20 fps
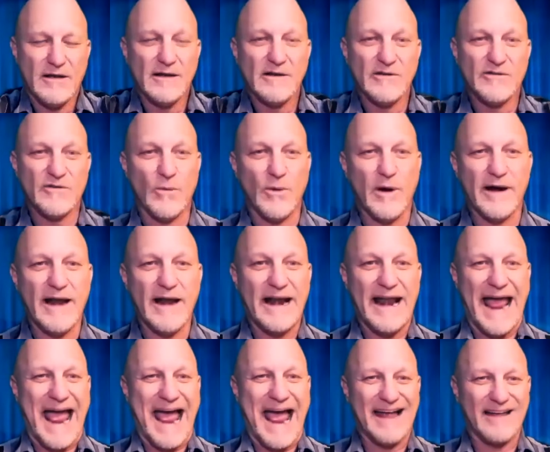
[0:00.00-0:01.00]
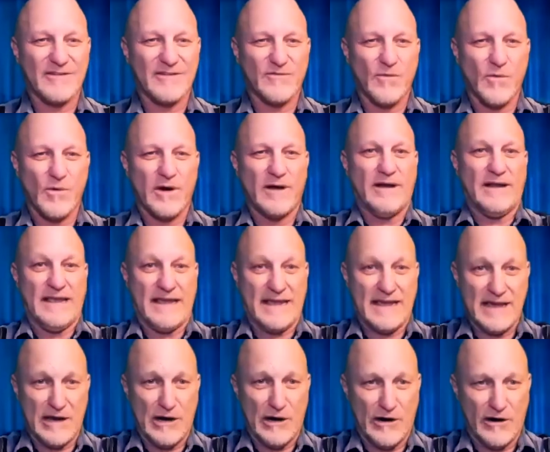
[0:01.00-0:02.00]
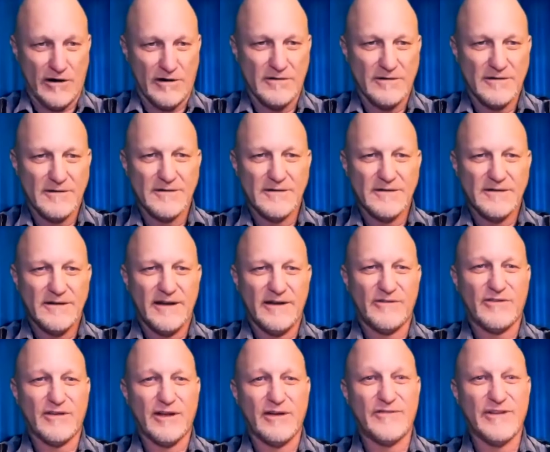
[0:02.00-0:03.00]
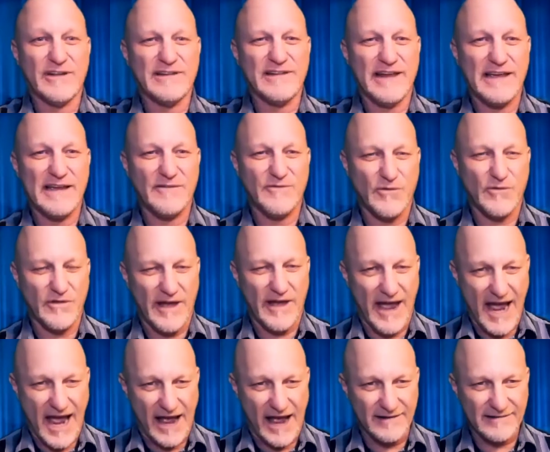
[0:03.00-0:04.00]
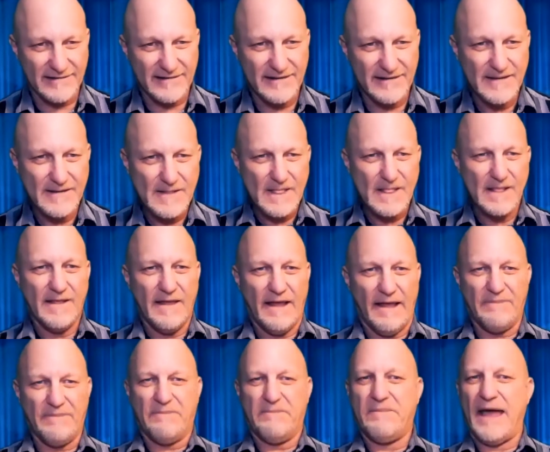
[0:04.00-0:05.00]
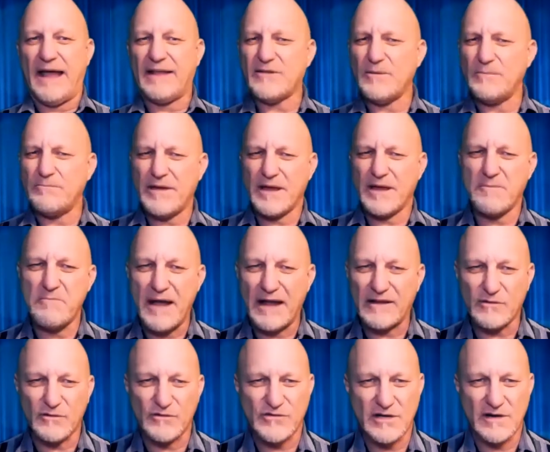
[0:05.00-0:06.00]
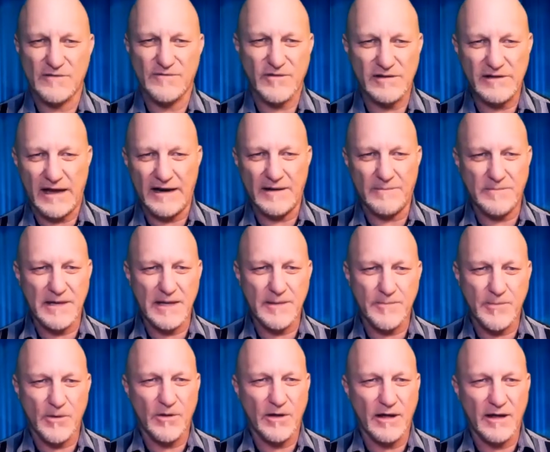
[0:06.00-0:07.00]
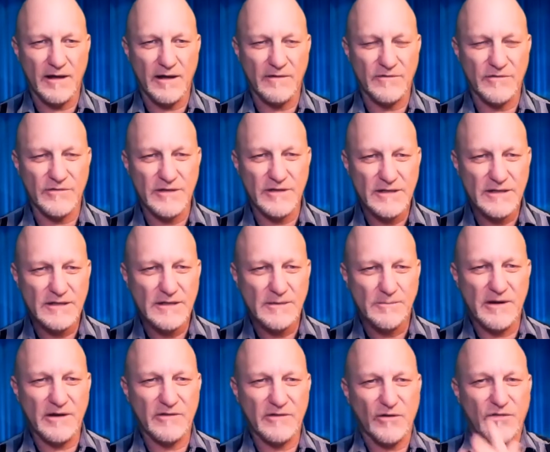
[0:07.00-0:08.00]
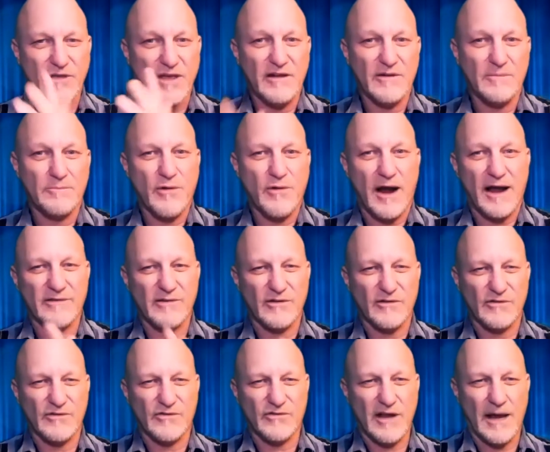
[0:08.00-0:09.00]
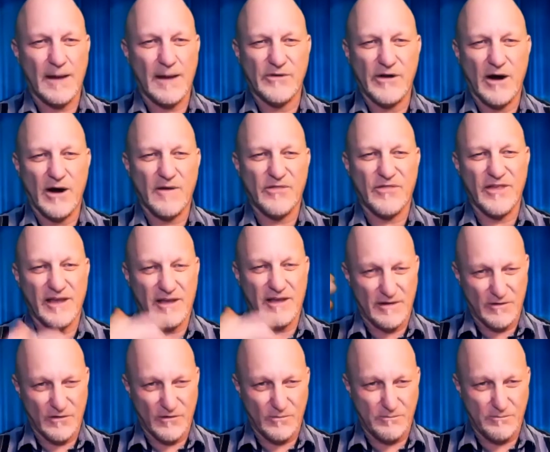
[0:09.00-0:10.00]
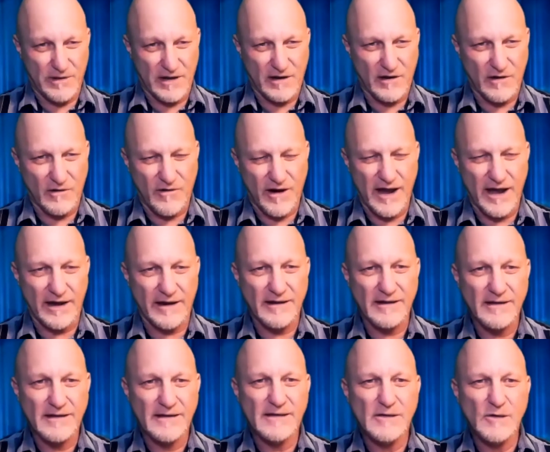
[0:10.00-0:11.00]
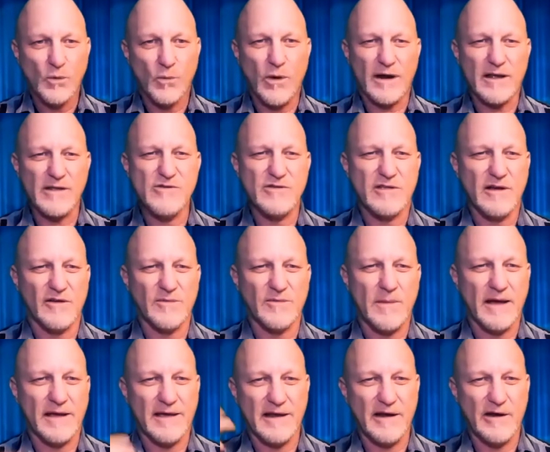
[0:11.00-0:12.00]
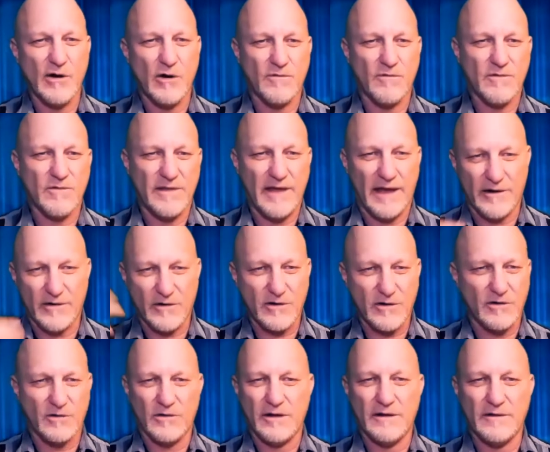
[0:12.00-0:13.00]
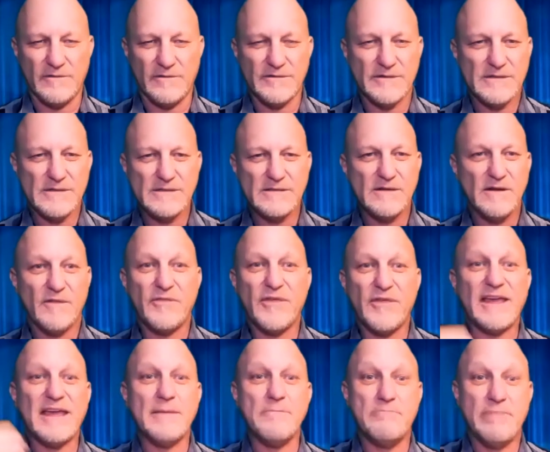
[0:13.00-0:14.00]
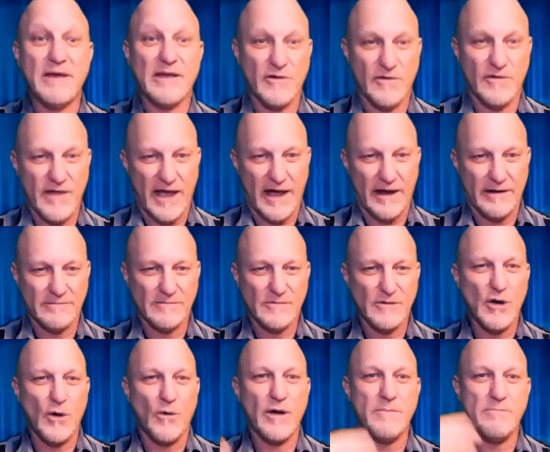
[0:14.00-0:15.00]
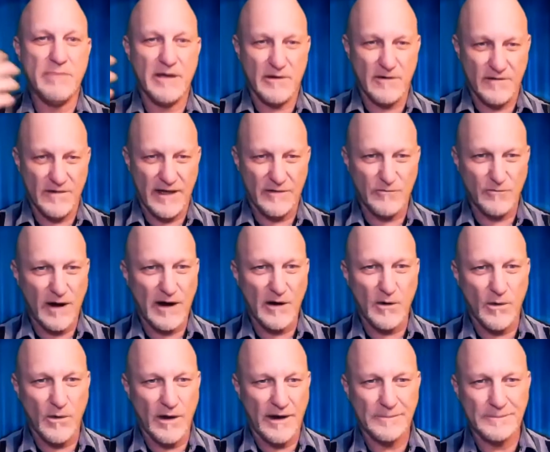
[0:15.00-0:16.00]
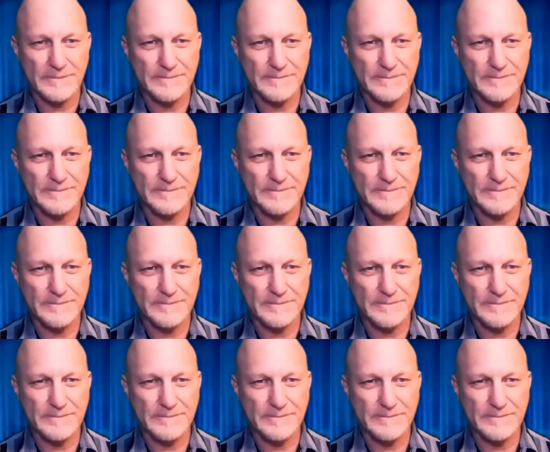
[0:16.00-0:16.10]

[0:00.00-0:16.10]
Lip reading: So why not ask for it here instead of delaying for the ask? And that's a big mental shift for a lot of people, because they're thinking in process and steps. They aren't thinking big and grand. What can you tell us about getting over that hurdle of thinking bigger than, going bigger than right away?